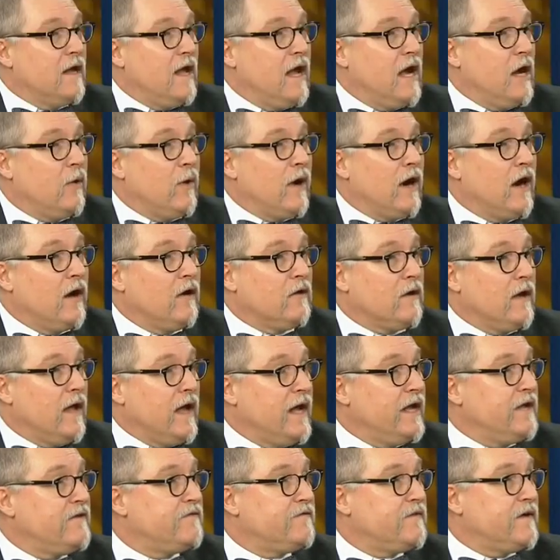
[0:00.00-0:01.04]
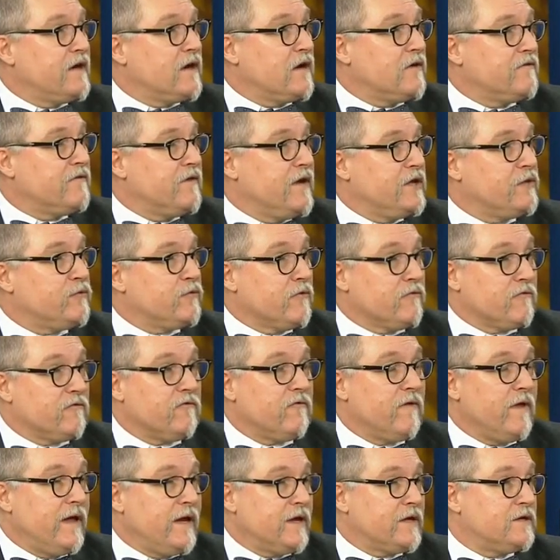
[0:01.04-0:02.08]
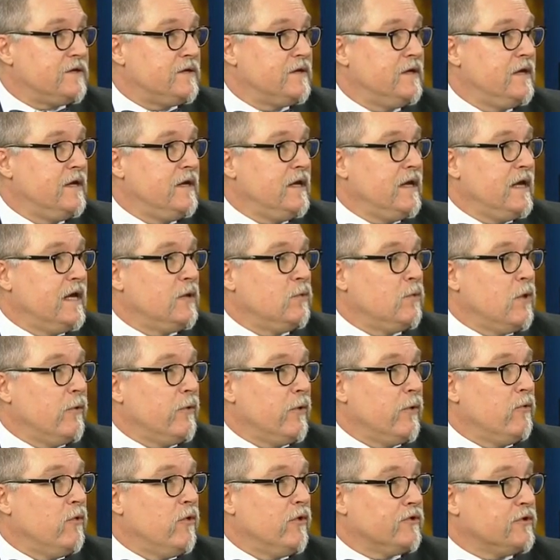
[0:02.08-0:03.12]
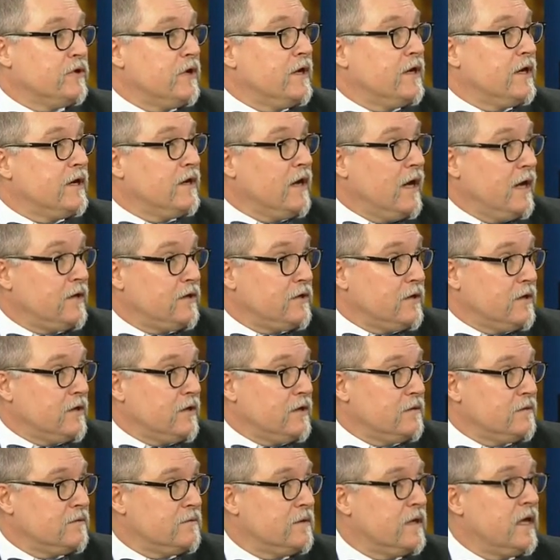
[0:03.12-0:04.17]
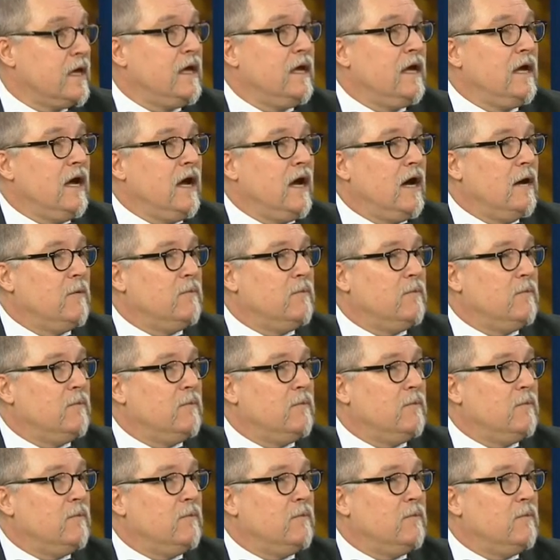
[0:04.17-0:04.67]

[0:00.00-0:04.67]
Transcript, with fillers: how our life and our faith reflect in what we want done and not done, mm -hmm.